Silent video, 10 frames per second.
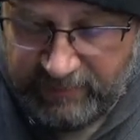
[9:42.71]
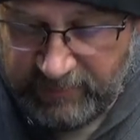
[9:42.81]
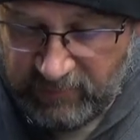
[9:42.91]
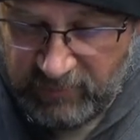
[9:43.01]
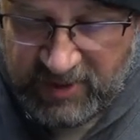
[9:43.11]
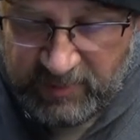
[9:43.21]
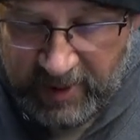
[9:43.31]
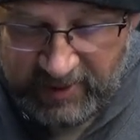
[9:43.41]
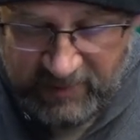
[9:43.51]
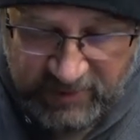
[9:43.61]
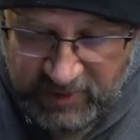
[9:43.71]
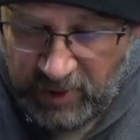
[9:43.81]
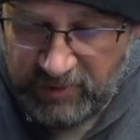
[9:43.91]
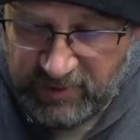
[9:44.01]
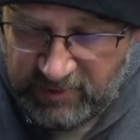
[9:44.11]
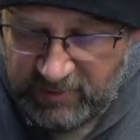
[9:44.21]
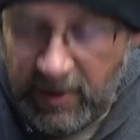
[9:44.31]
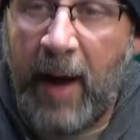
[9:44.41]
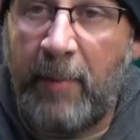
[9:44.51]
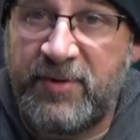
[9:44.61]
respective zones
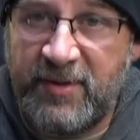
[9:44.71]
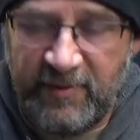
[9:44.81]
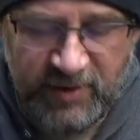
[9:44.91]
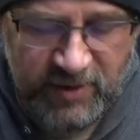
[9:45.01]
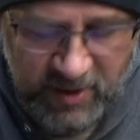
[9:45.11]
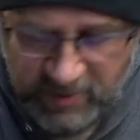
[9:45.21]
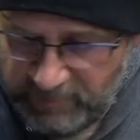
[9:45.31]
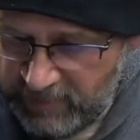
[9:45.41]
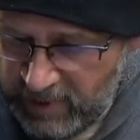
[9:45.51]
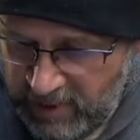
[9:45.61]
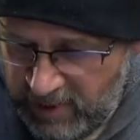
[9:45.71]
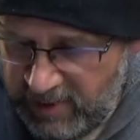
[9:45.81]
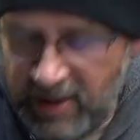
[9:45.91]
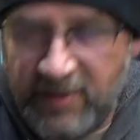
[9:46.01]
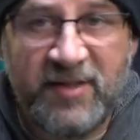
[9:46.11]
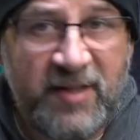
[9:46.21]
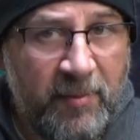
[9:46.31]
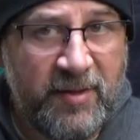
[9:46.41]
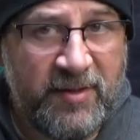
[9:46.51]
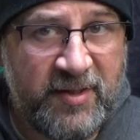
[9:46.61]
opposite of each other. Now,
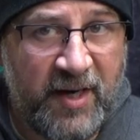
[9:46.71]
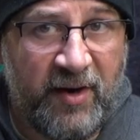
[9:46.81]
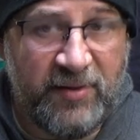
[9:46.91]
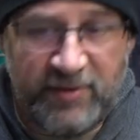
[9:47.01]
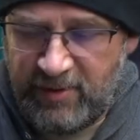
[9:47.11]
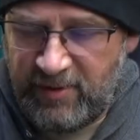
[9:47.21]
some of the scenarios